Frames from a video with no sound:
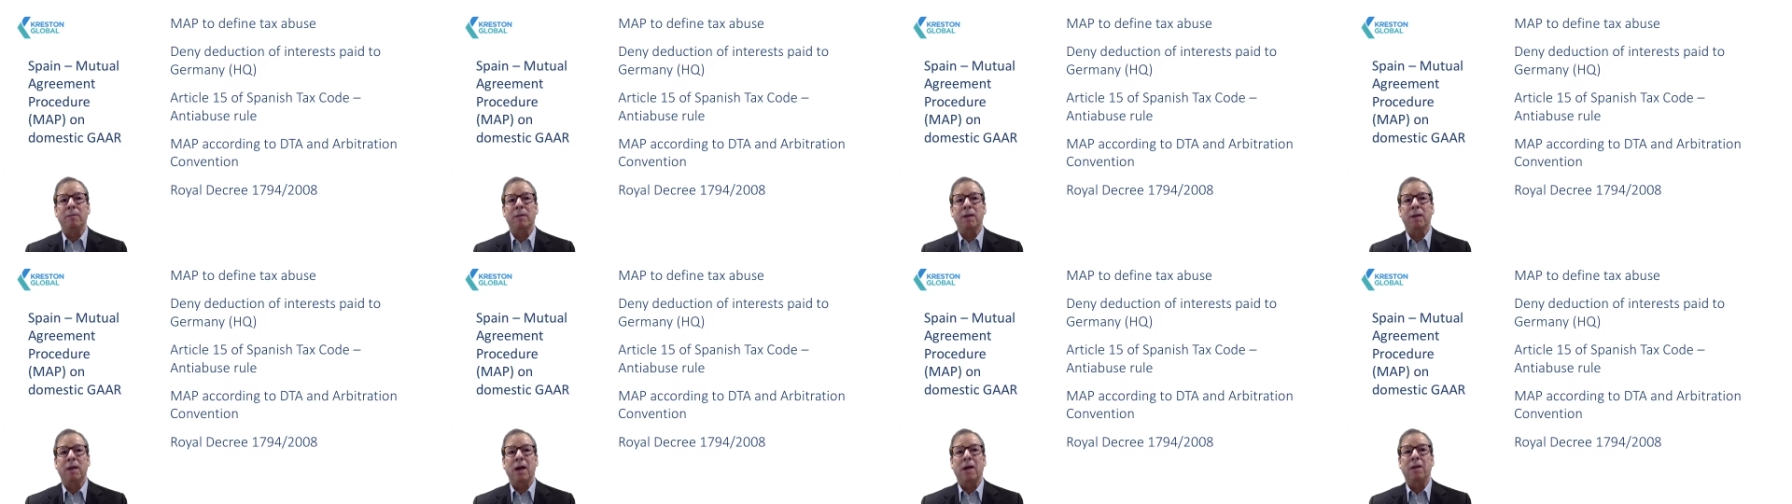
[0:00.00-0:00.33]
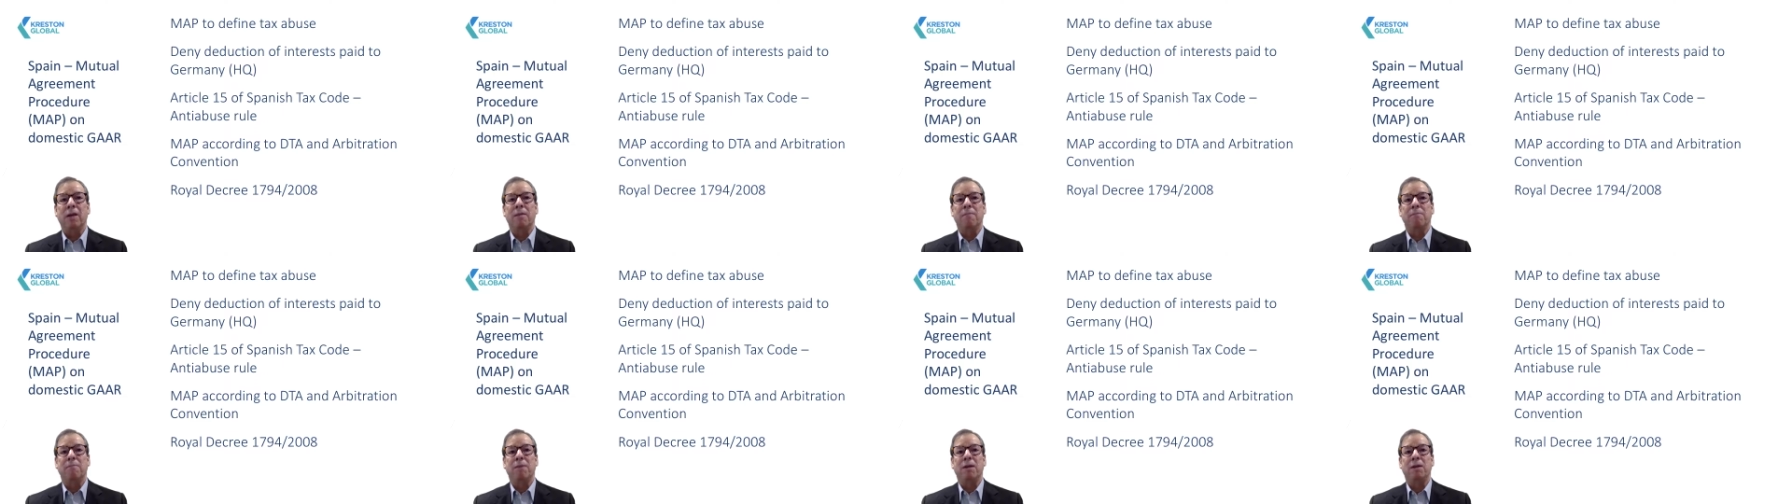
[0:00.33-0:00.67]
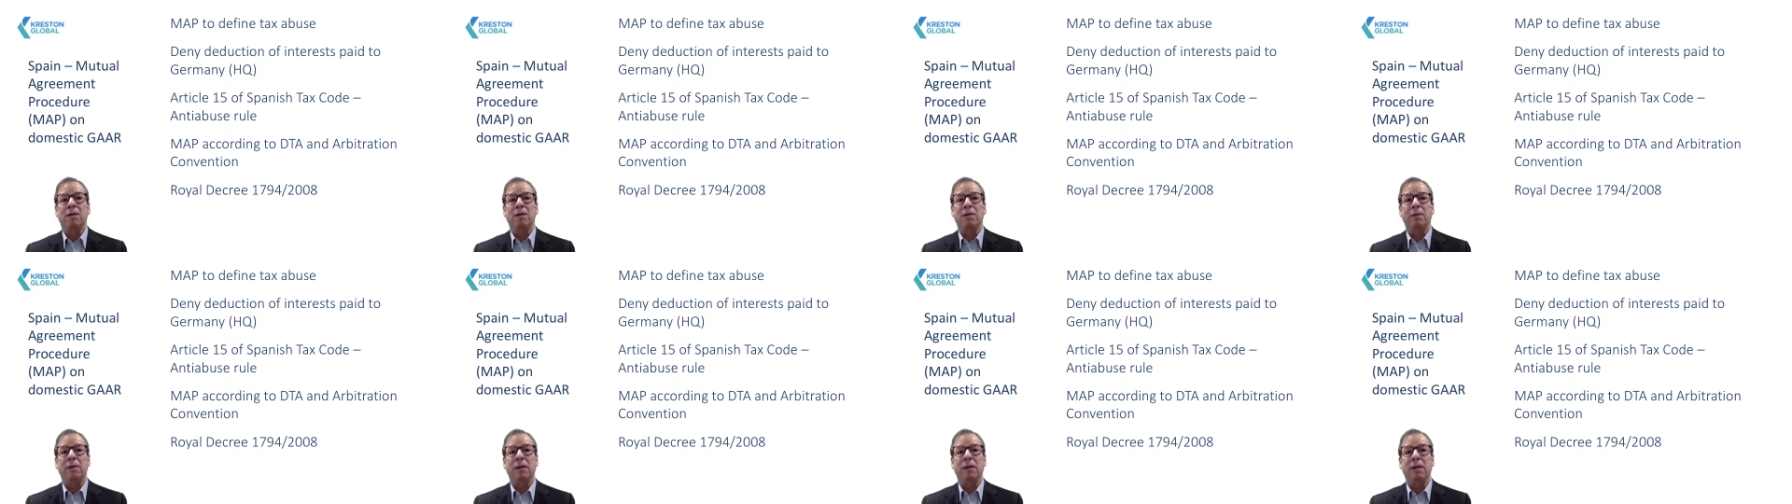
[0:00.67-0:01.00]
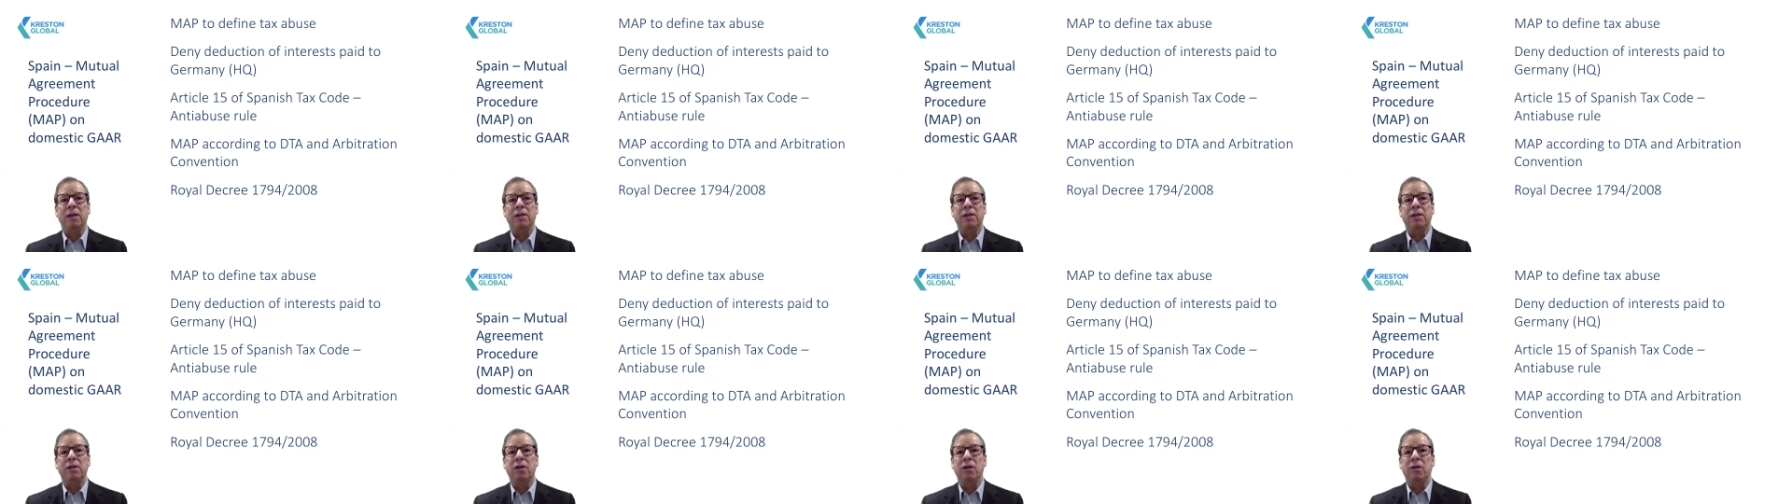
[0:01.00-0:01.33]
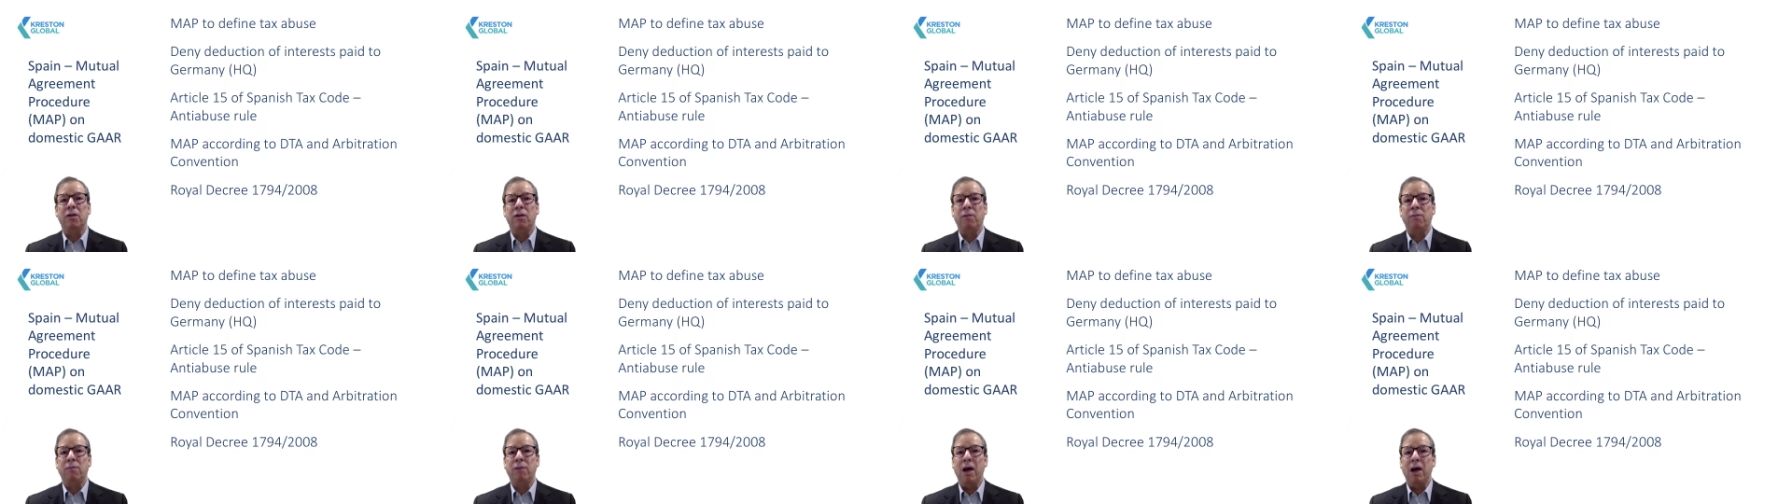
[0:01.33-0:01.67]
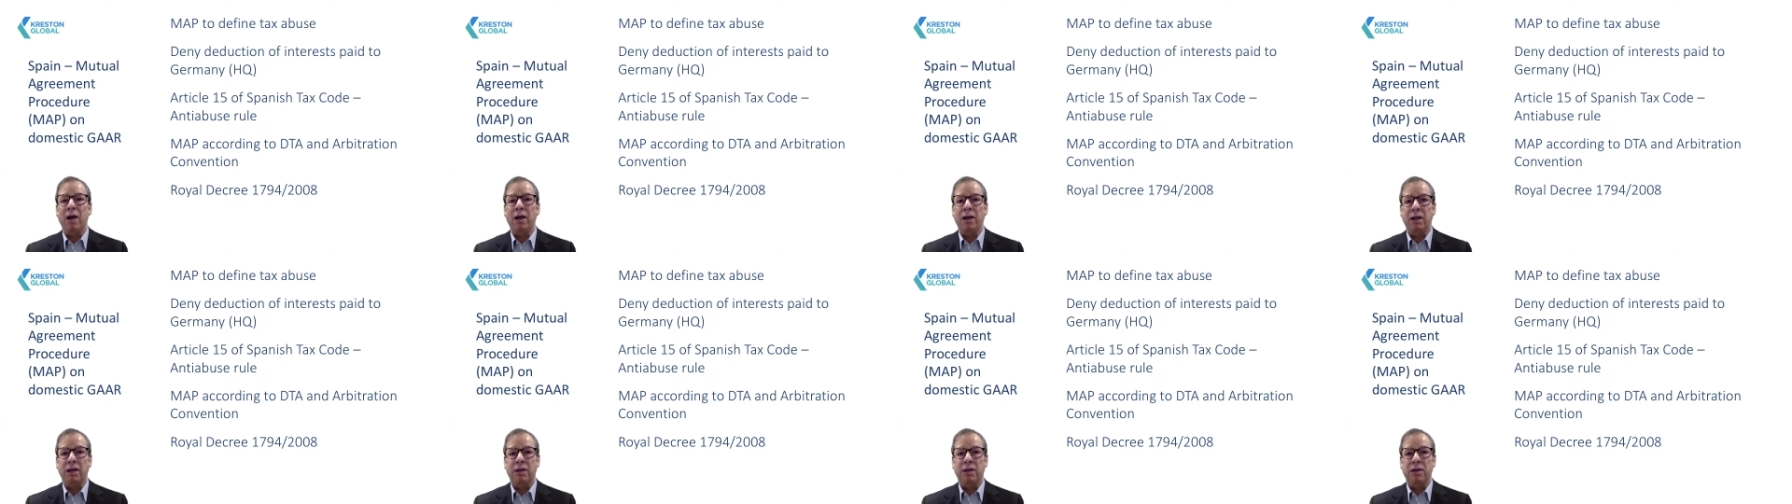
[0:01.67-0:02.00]
and the possibility of
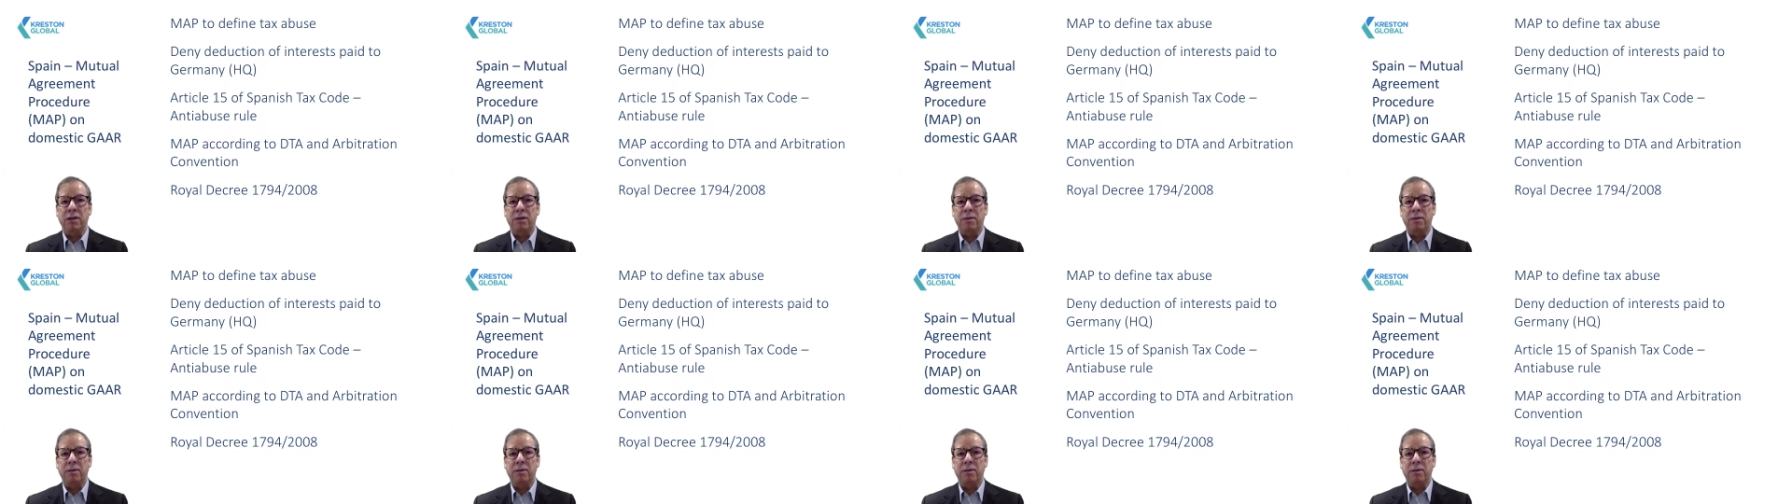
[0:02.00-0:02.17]
applying it.